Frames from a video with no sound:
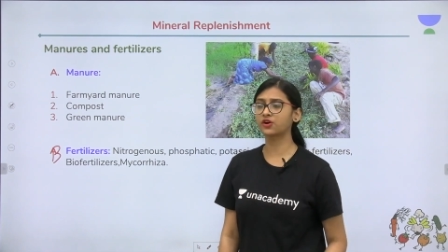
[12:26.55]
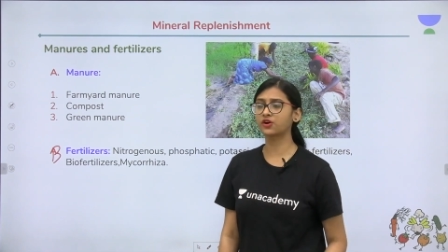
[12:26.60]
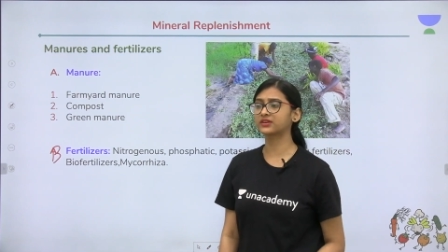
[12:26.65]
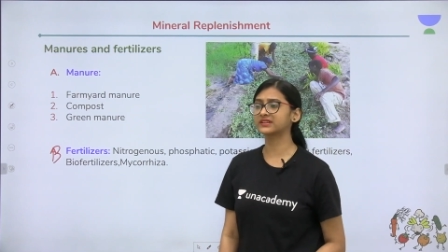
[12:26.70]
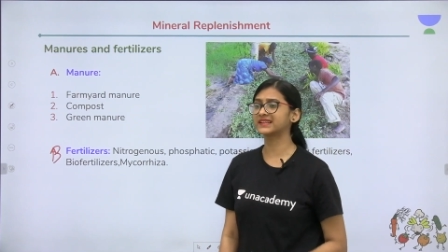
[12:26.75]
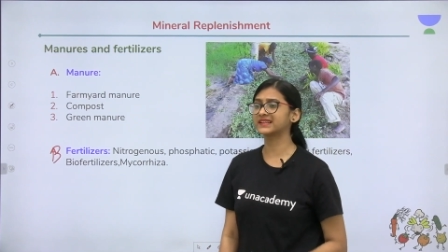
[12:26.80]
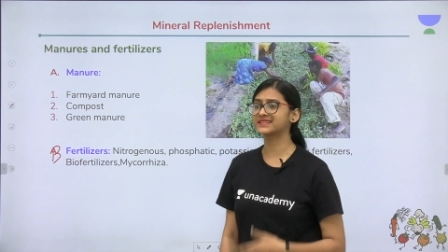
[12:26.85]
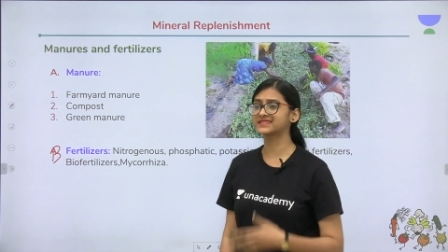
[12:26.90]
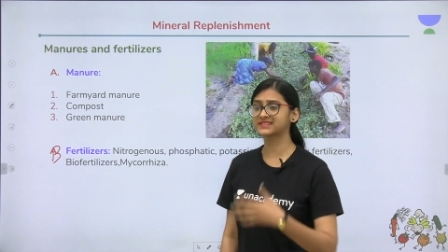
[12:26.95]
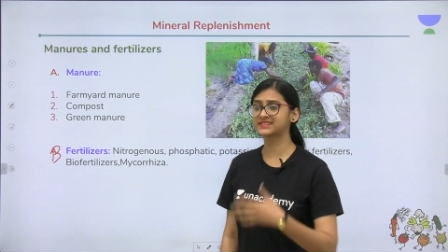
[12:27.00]
or
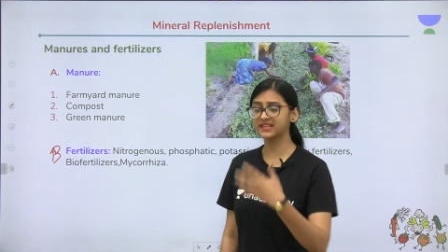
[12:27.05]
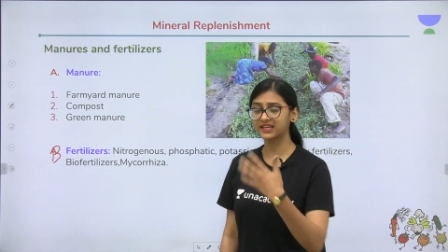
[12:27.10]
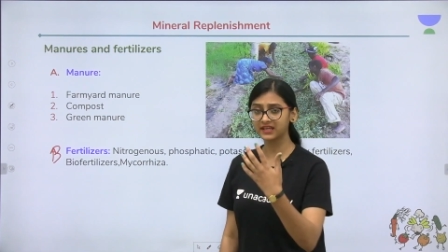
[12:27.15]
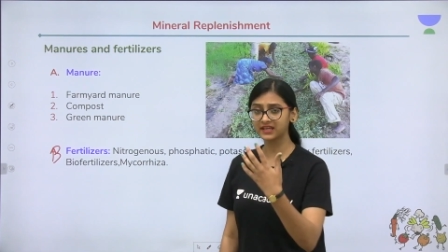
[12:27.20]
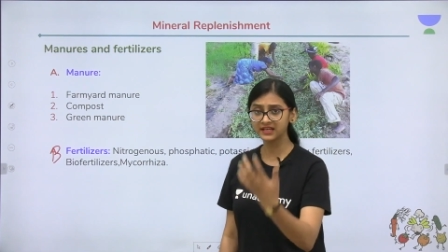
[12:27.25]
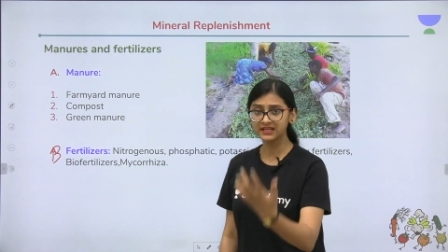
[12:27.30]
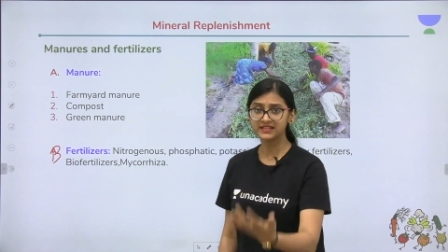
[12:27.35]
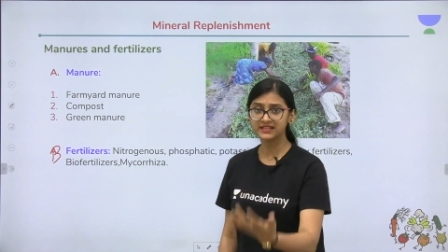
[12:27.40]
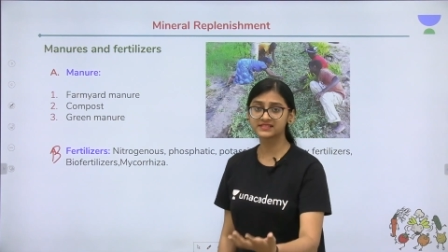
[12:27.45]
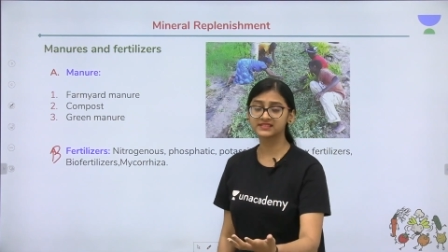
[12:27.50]
let's
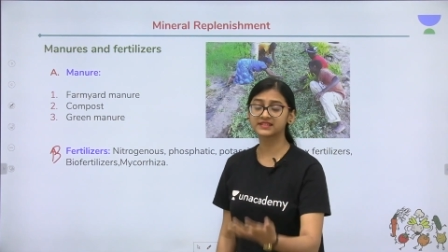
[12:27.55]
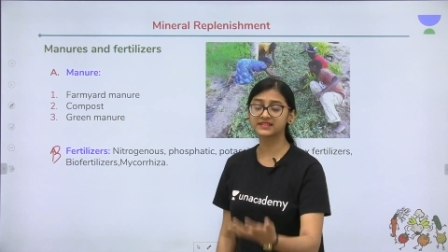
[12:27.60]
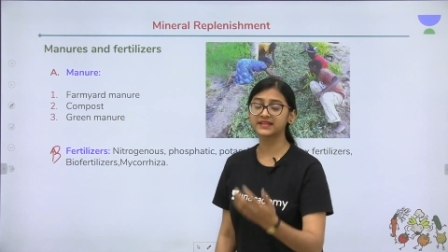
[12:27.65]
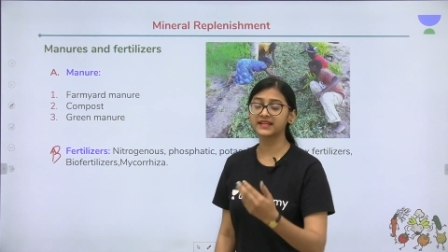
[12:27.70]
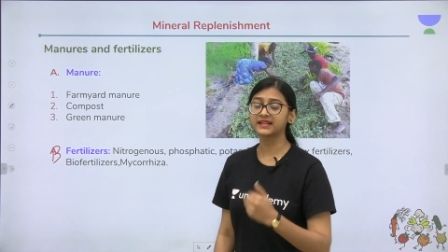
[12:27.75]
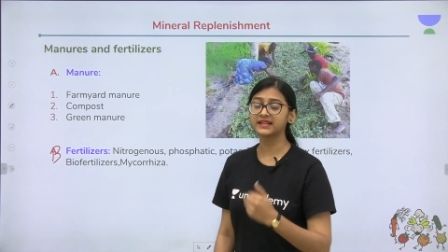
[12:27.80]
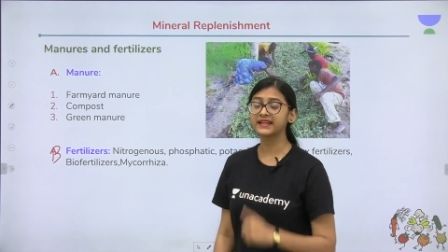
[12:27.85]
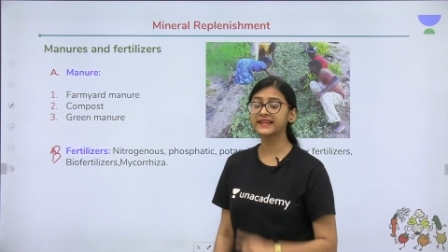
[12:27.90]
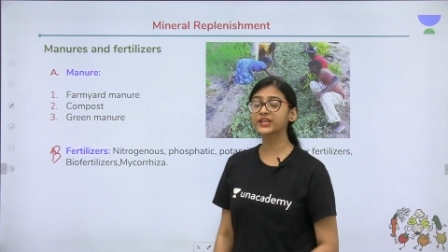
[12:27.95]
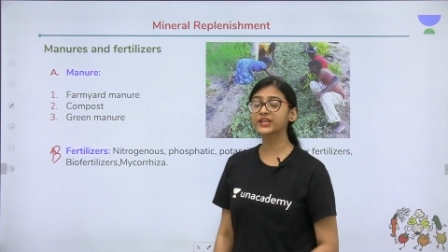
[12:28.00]
say
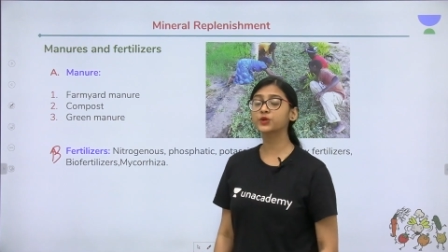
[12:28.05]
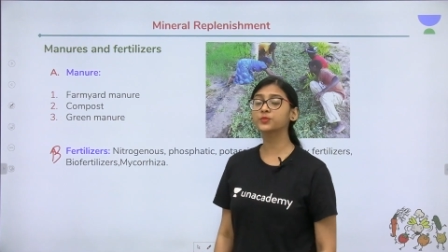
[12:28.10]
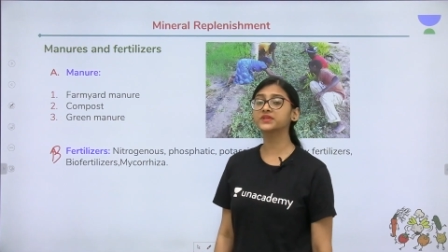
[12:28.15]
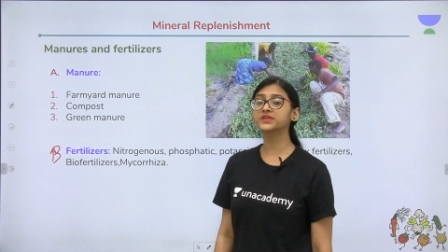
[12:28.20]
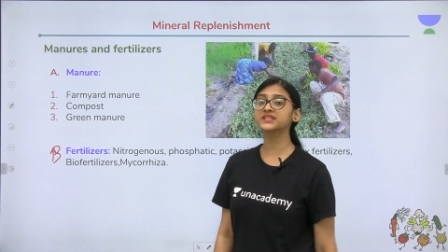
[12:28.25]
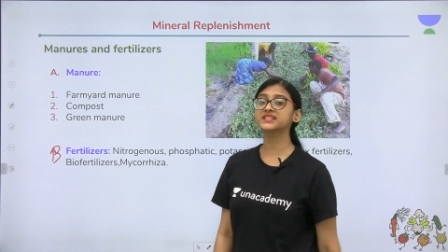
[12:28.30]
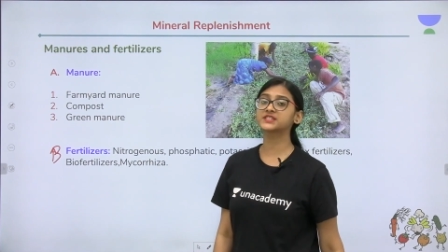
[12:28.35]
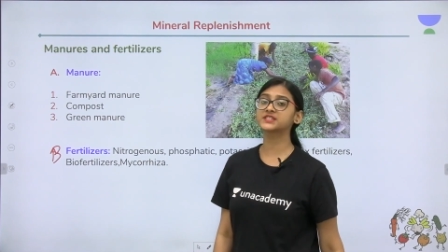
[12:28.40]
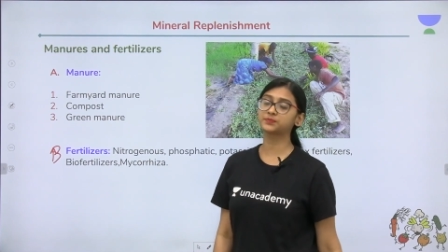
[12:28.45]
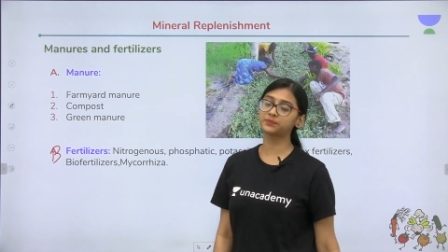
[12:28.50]
certain
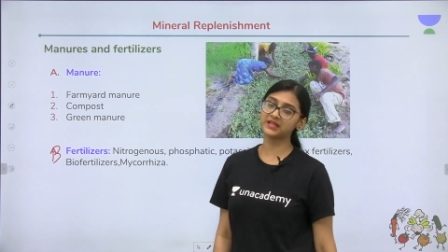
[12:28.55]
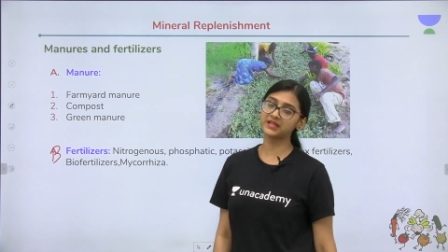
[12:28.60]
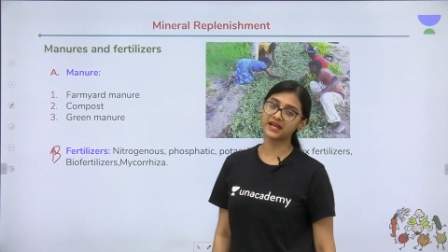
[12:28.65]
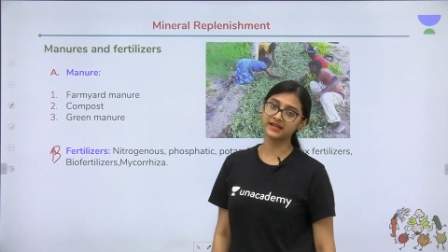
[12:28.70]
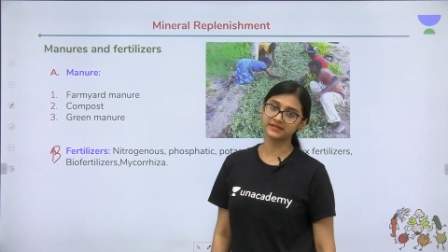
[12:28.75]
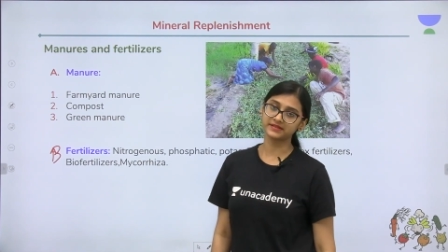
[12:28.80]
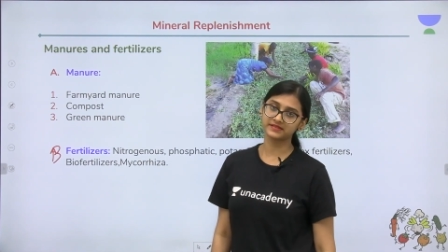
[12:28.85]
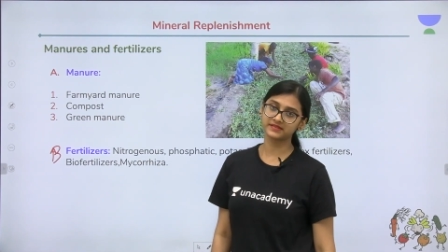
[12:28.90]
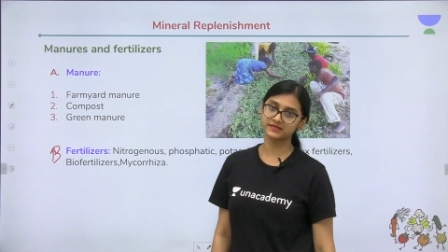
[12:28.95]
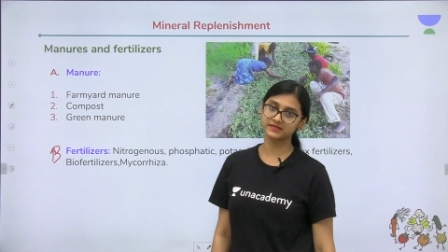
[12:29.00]
leguminous
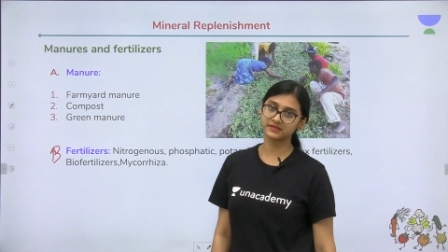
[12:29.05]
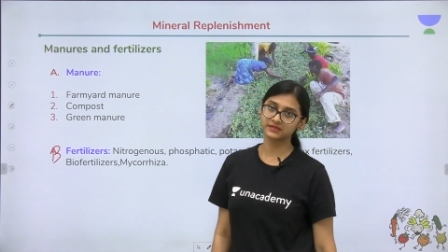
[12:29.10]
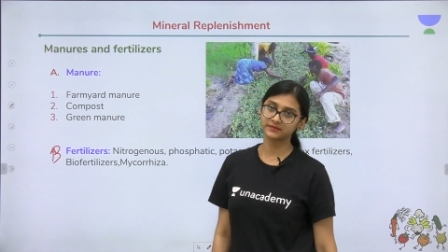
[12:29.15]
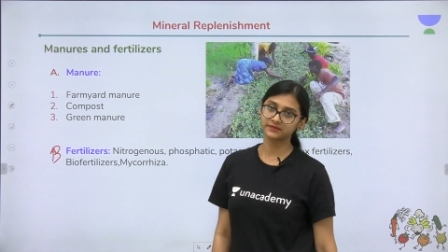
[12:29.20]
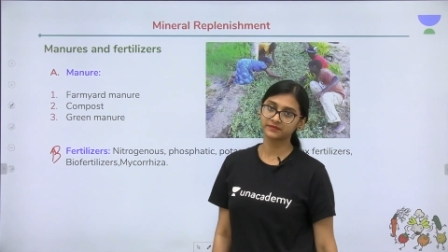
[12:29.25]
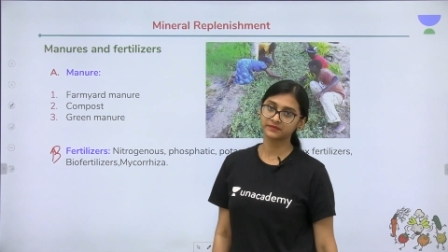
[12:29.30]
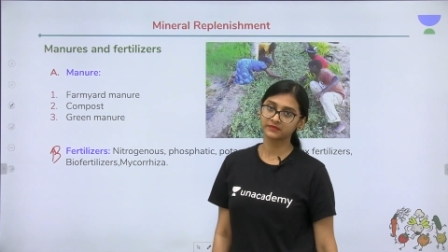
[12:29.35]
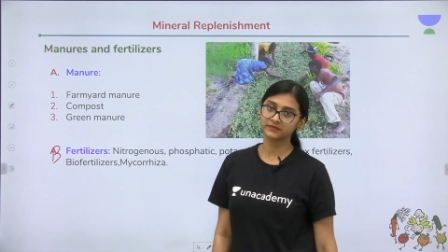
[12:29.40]
plants.